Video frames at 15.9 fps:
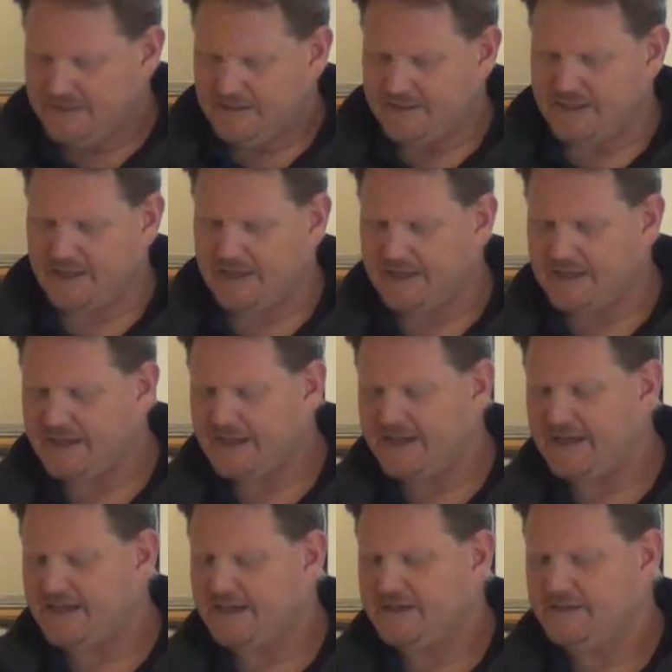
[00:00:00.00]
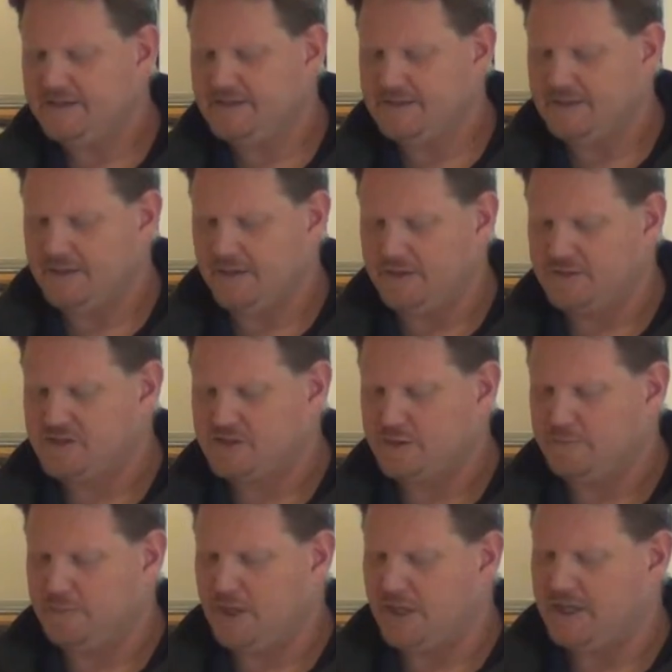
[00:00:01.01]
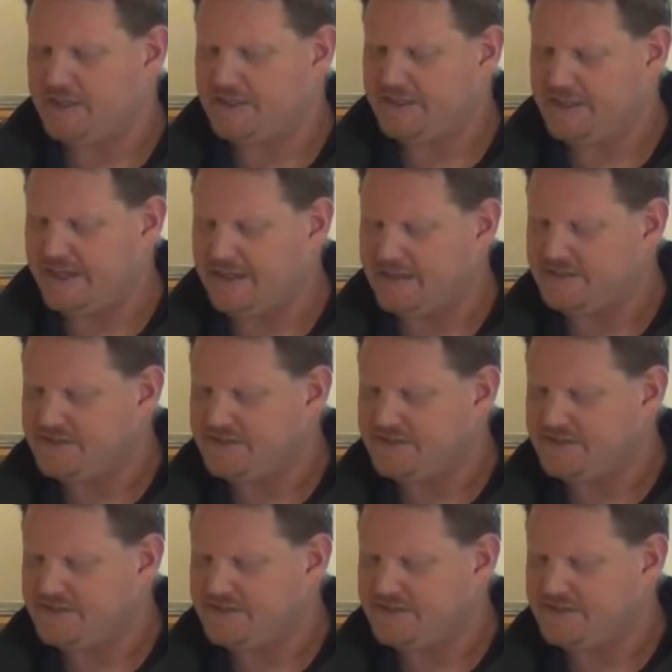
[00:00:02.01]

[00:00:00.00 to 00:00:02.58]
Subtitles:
The LIA also bought and